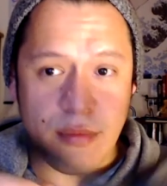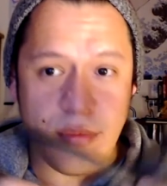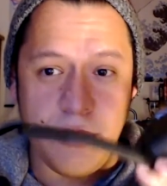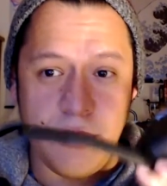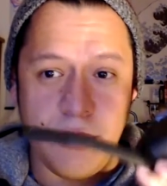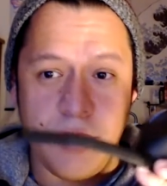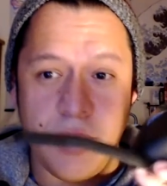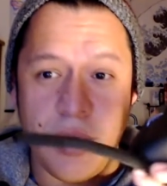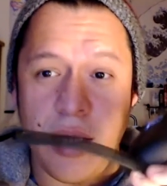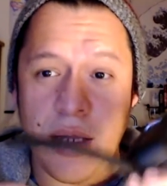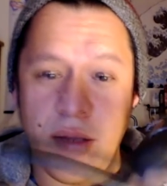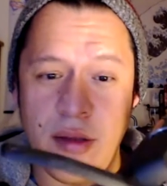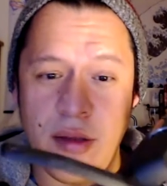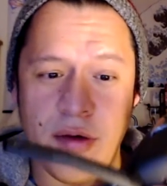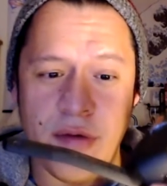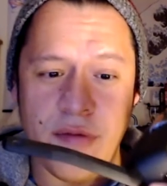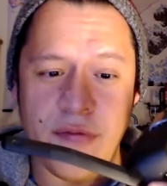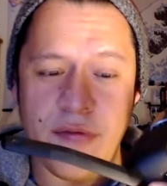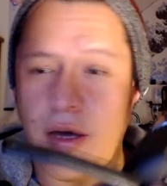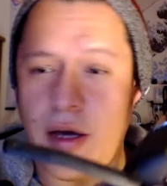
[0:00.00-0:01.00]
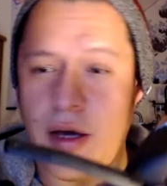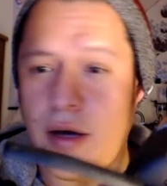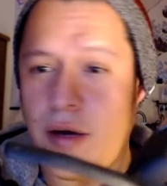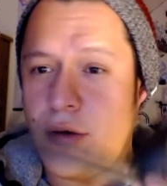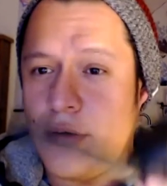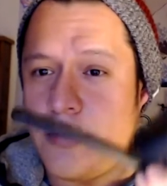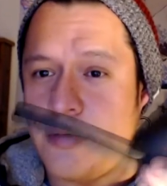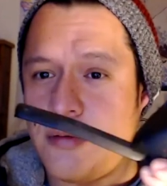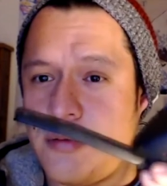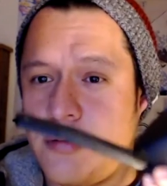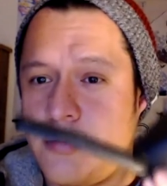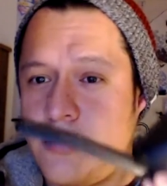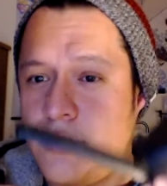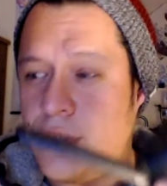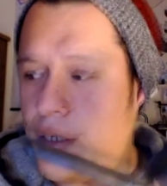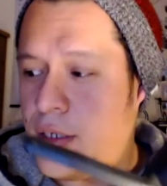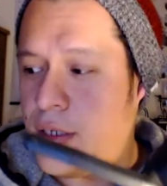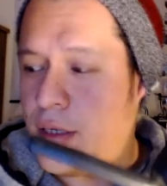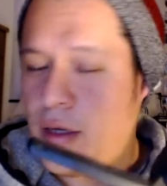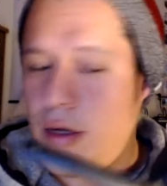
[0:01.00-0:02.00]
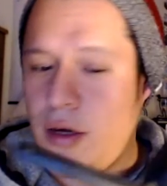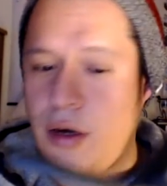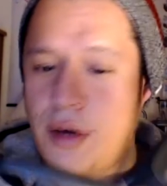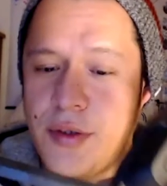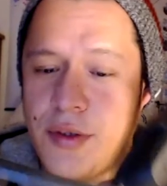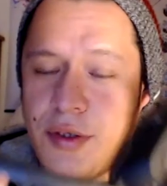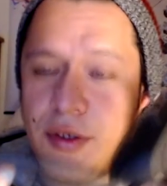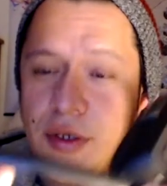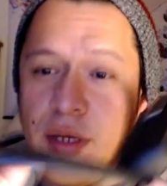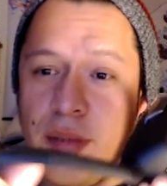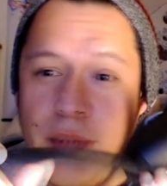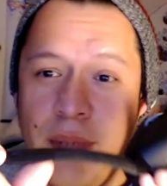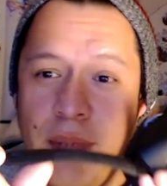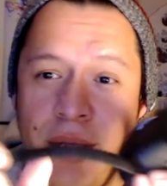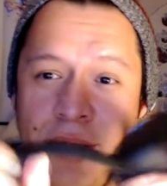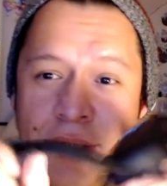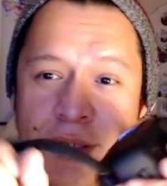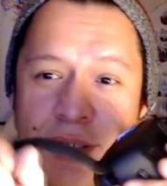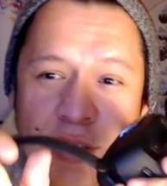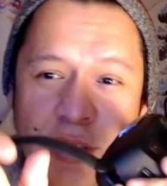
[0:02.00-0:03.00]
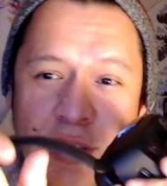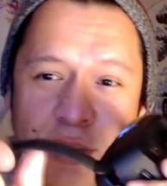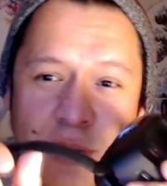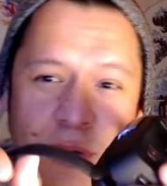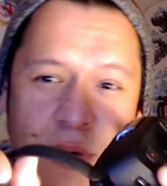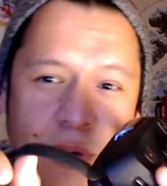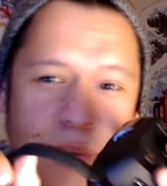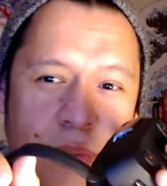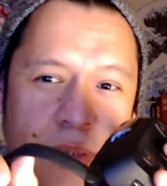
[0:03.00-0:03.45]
I love how you can bend this as well,